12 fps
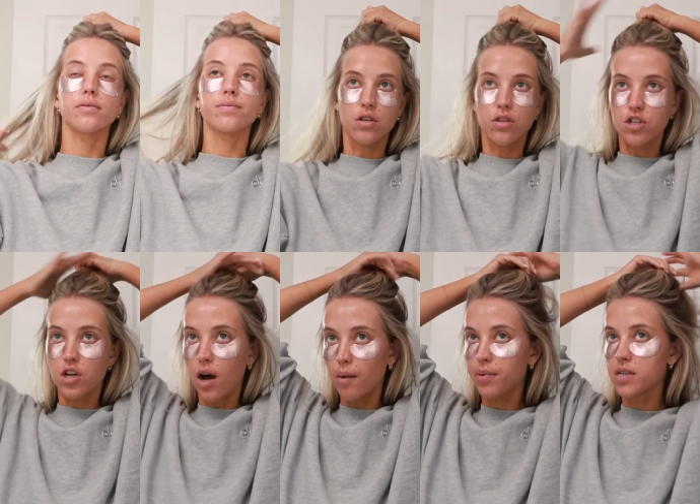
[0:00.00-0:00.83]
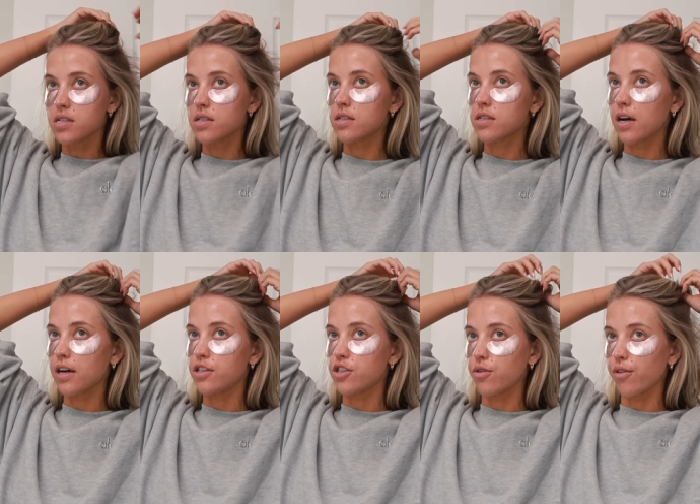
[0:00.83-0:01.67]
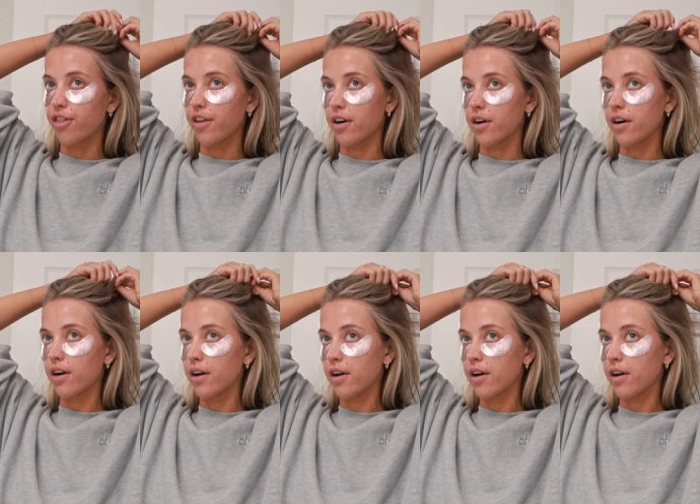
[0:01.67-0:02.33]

So the top pieces I do thinner.